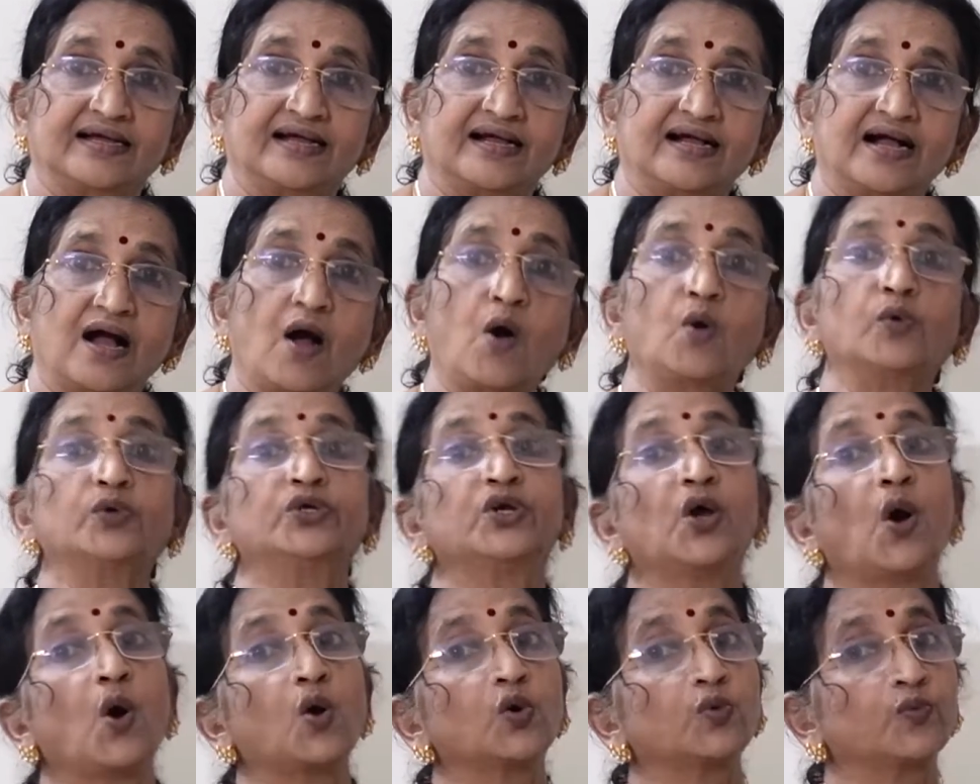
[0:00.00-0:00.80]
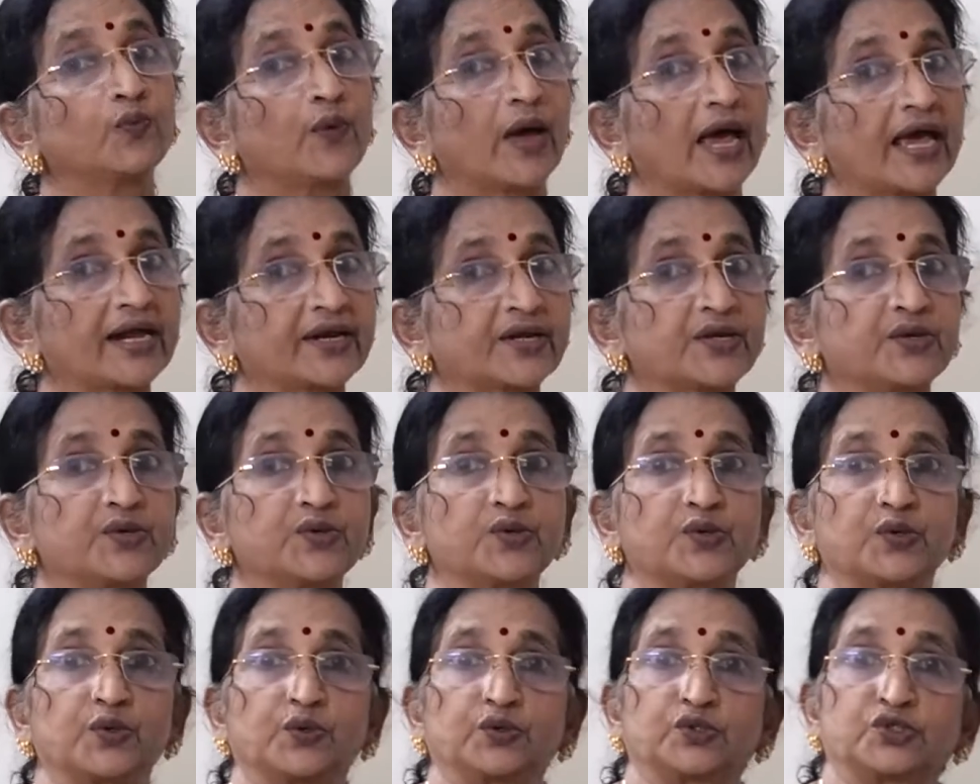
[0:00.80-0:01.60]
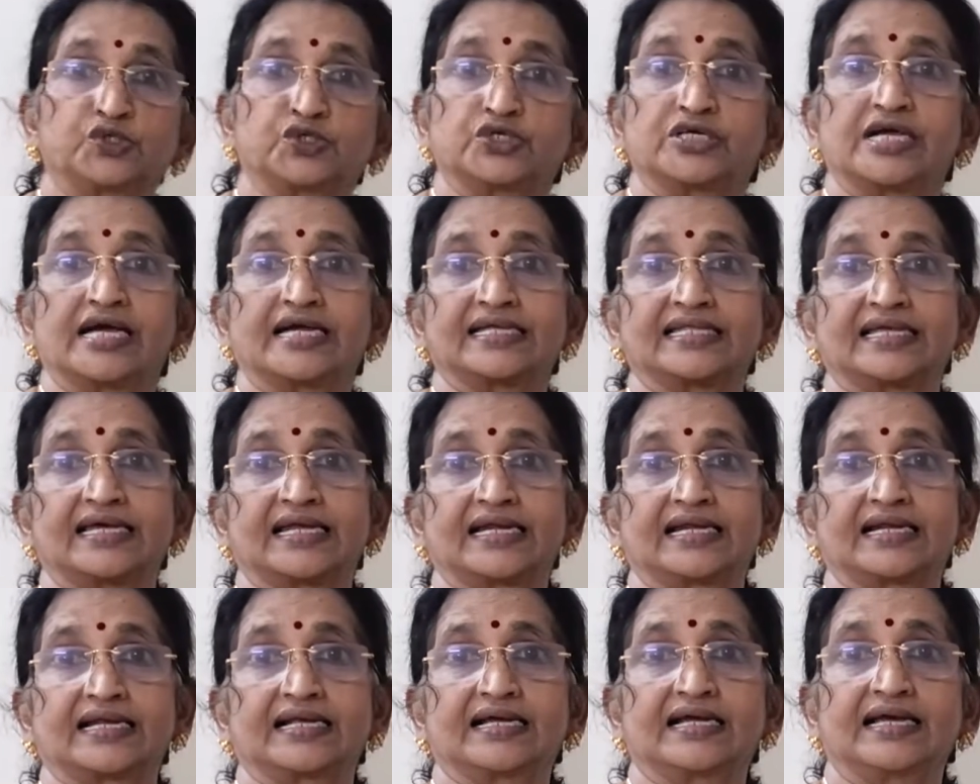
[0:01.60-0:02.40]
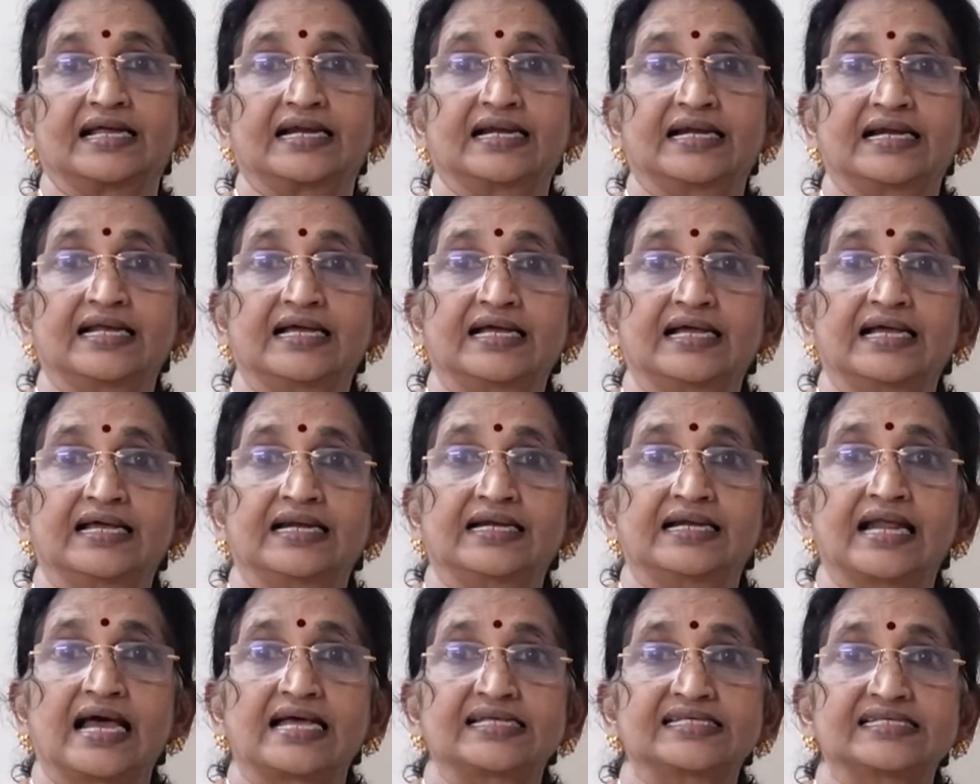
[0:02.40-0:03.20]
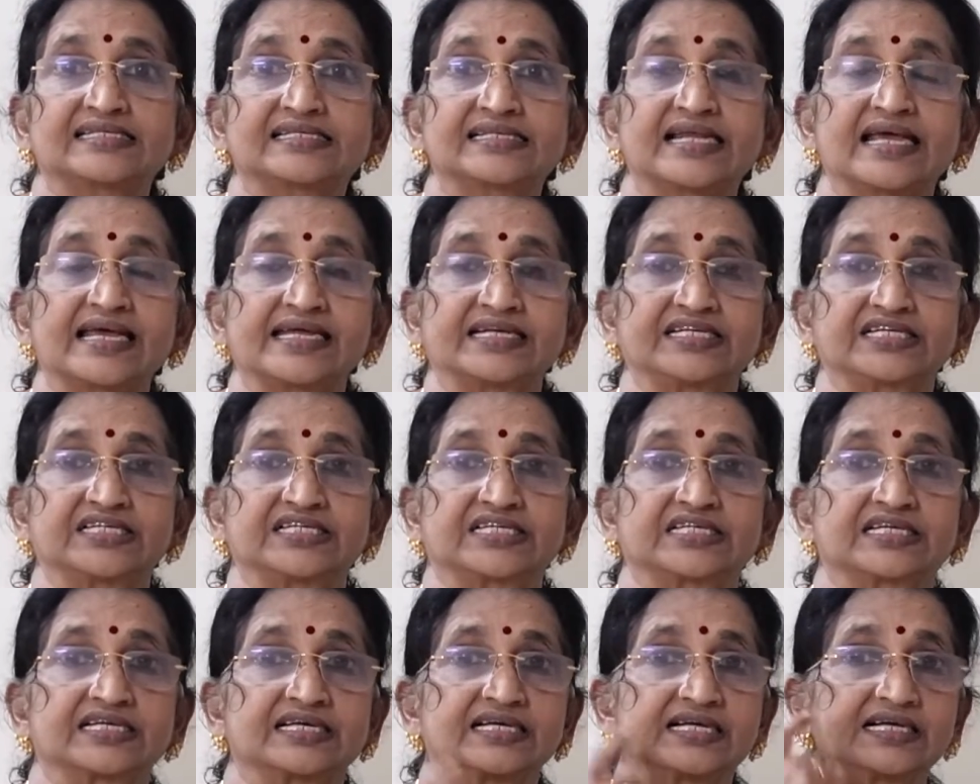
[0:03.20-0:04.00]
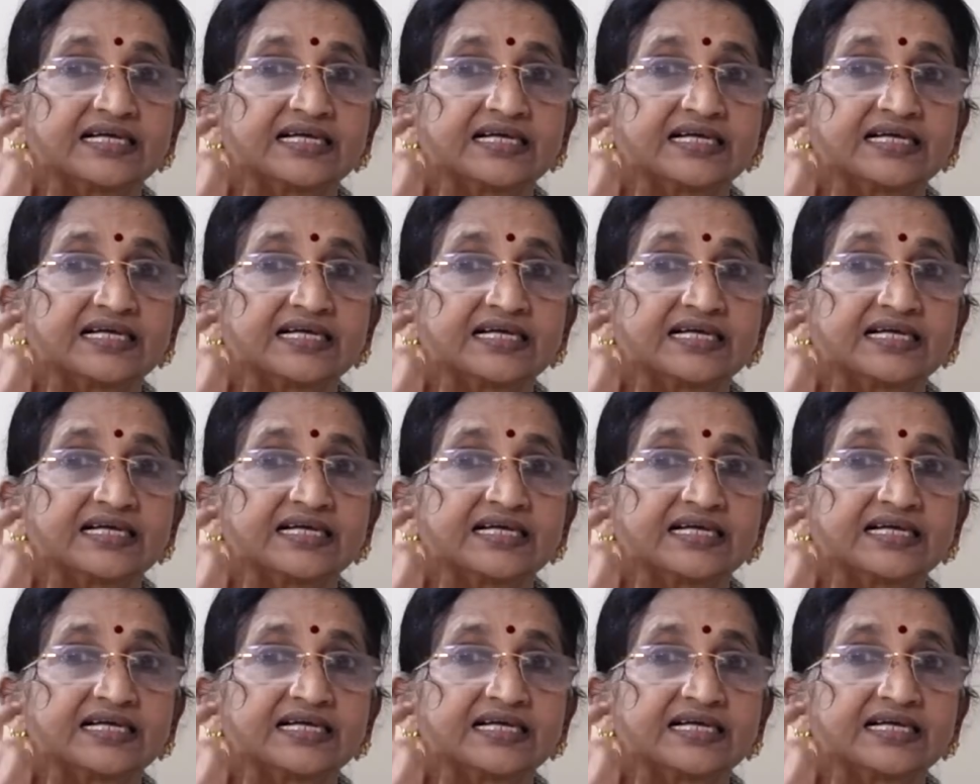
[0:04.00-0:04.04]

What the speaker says: How long were you together last night?